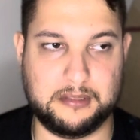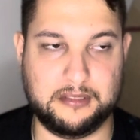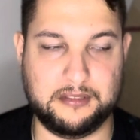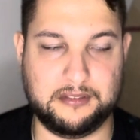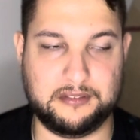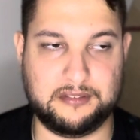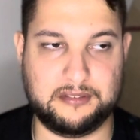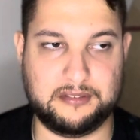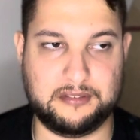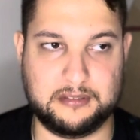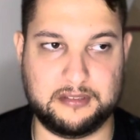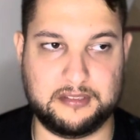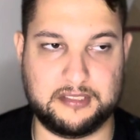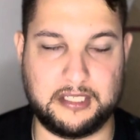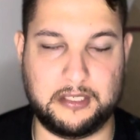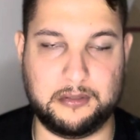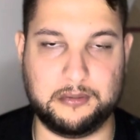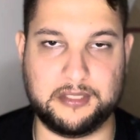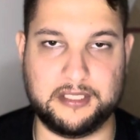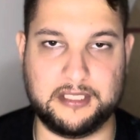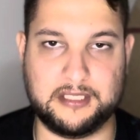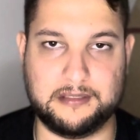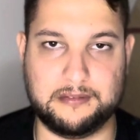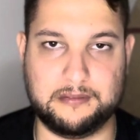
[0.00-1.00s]
is
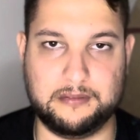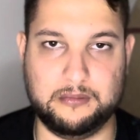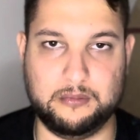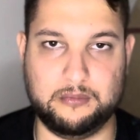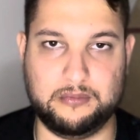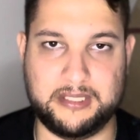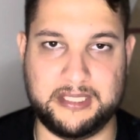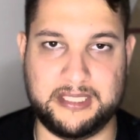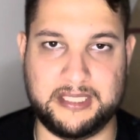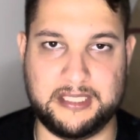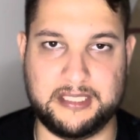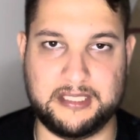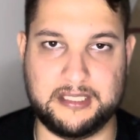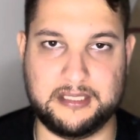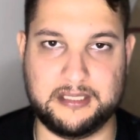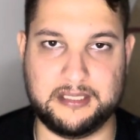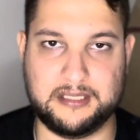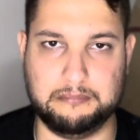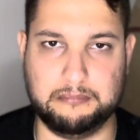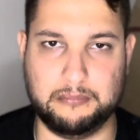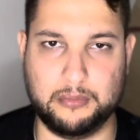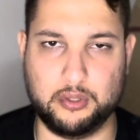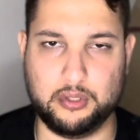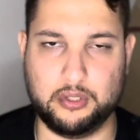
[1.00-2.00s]
sounding
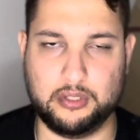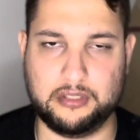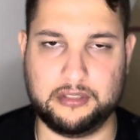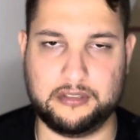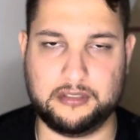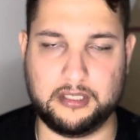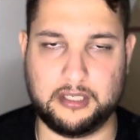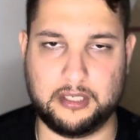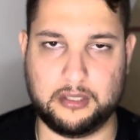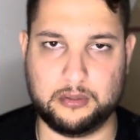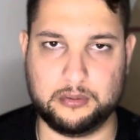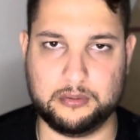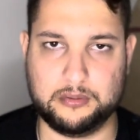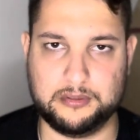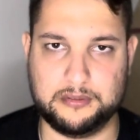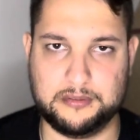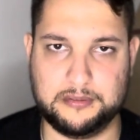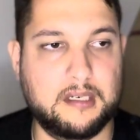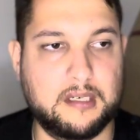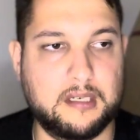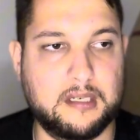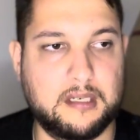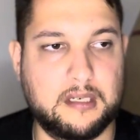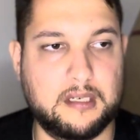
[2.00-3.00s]
really monotone.
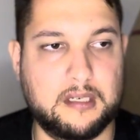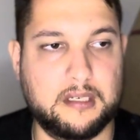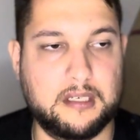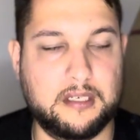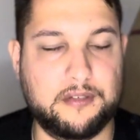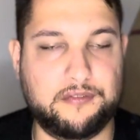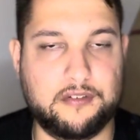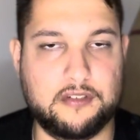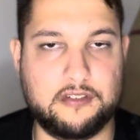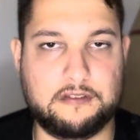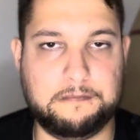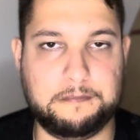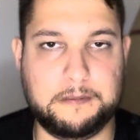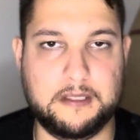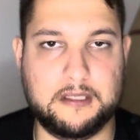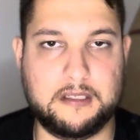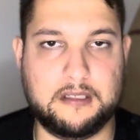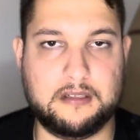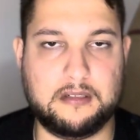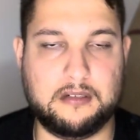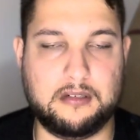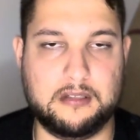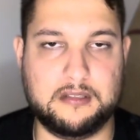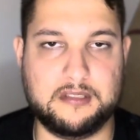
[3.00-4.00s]
If you
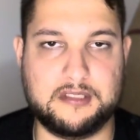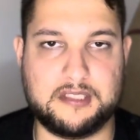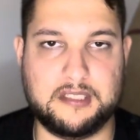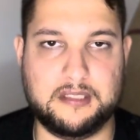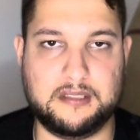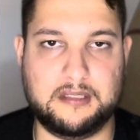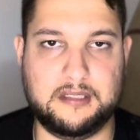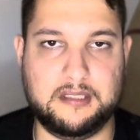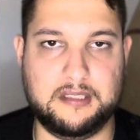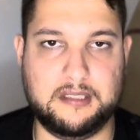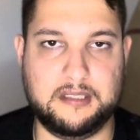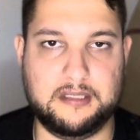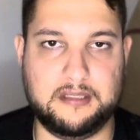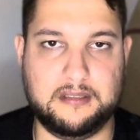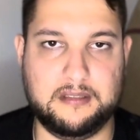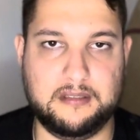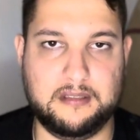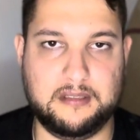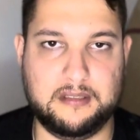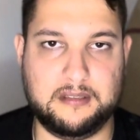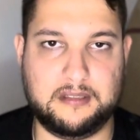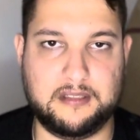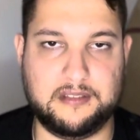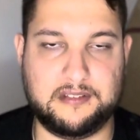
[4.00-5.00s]
speak constantly
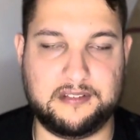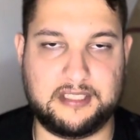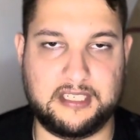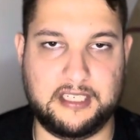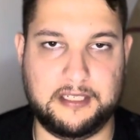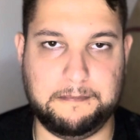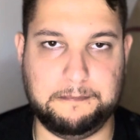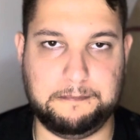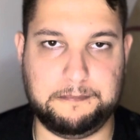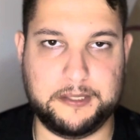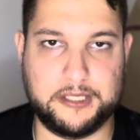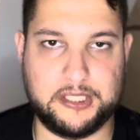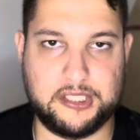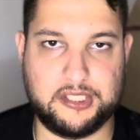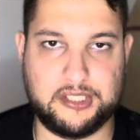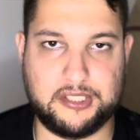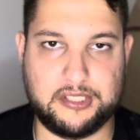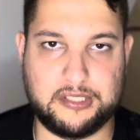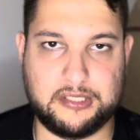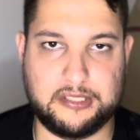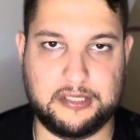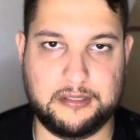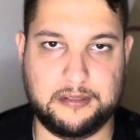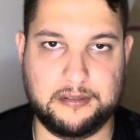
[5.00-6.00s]
at the same pitch
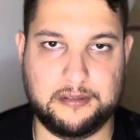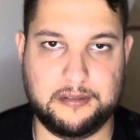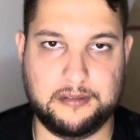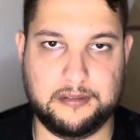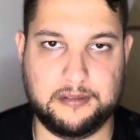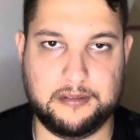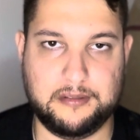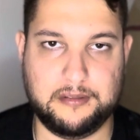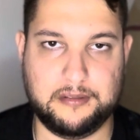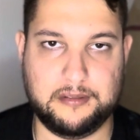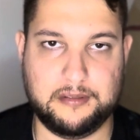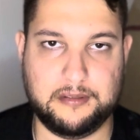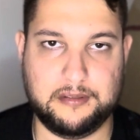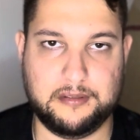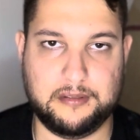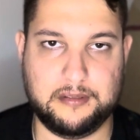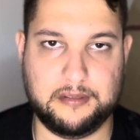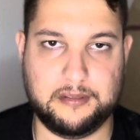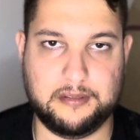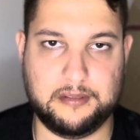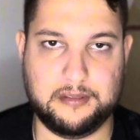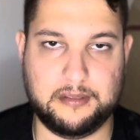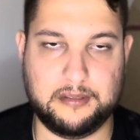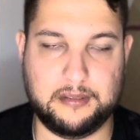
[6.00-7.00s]

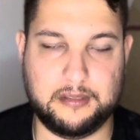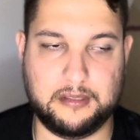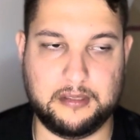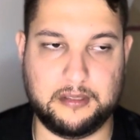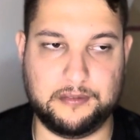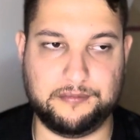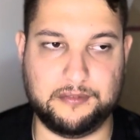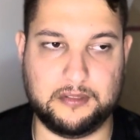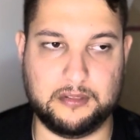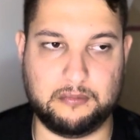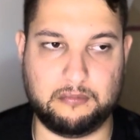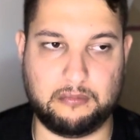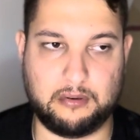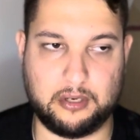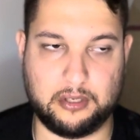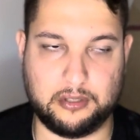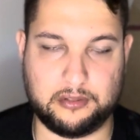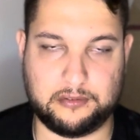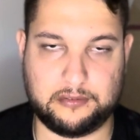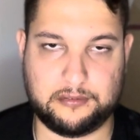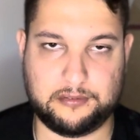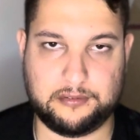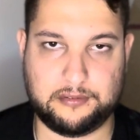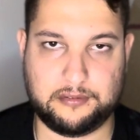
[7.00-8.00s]
of your
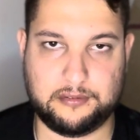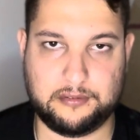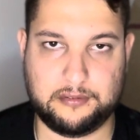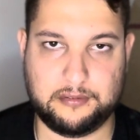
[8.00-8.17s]
voice,